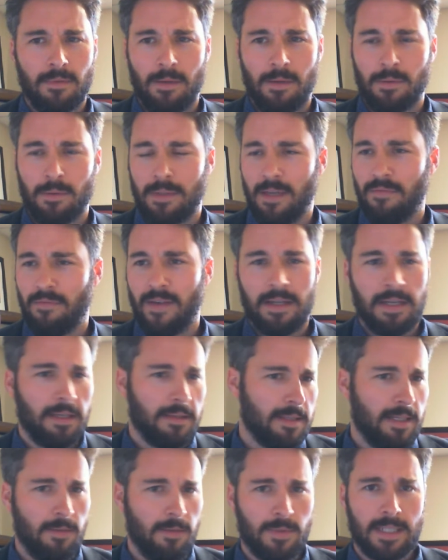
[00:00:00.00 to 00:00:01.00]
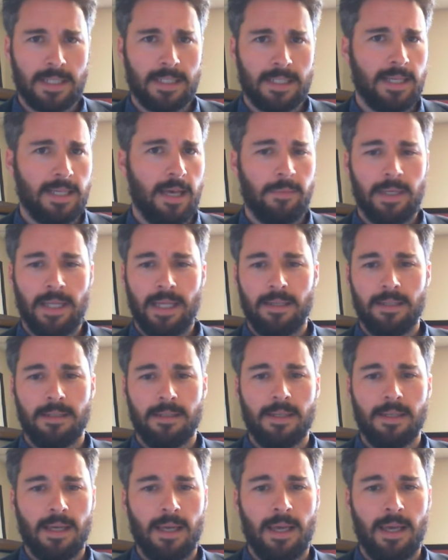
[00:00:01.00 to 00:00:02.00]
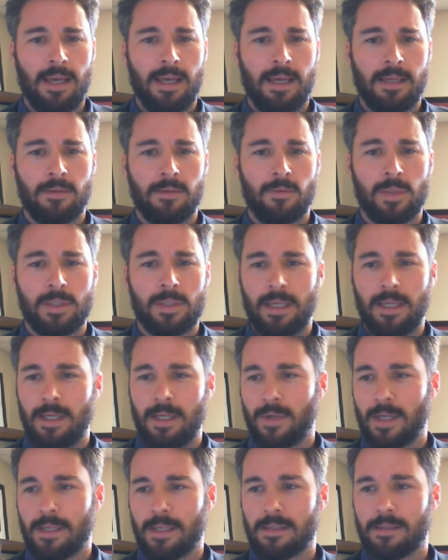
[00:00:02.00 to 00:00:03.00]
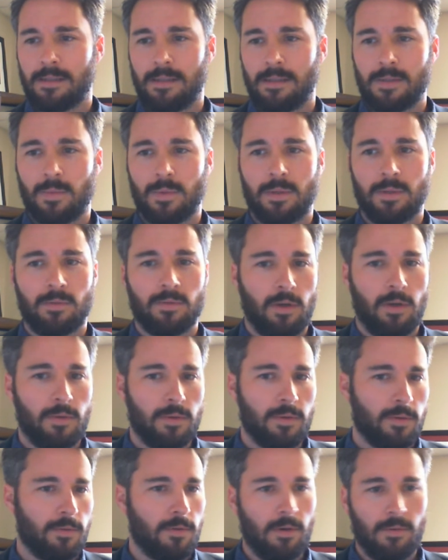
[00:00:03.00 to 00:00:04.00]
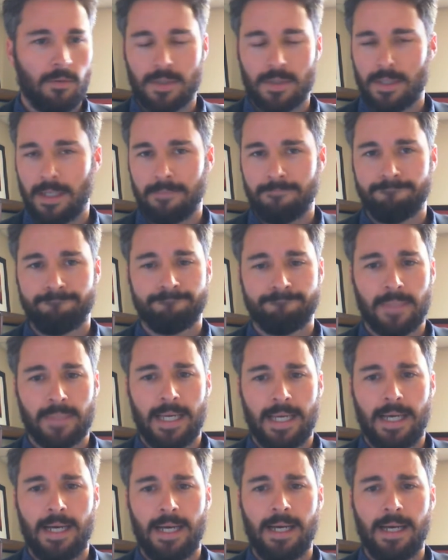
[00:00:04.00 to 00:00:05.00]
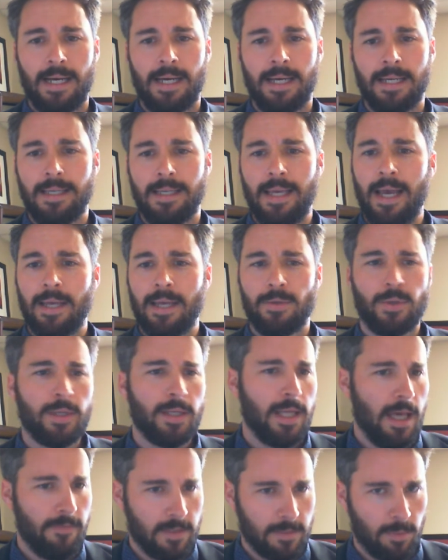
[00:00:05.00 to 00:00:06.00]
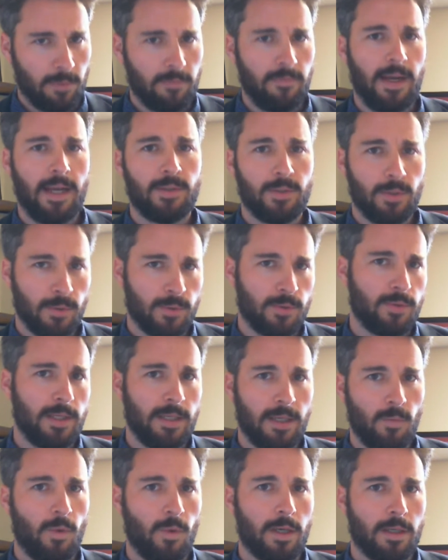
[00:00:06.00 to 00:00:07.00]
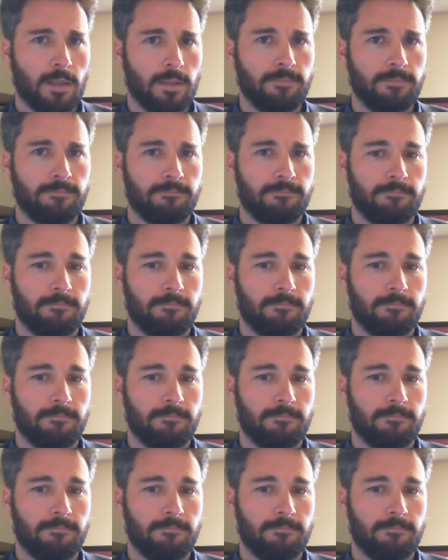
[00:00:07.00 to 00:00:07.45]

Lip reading: they found out that it was contaminated. And when they addressed this with the grower said, yeah, you're gonna have to provide your own drinking water.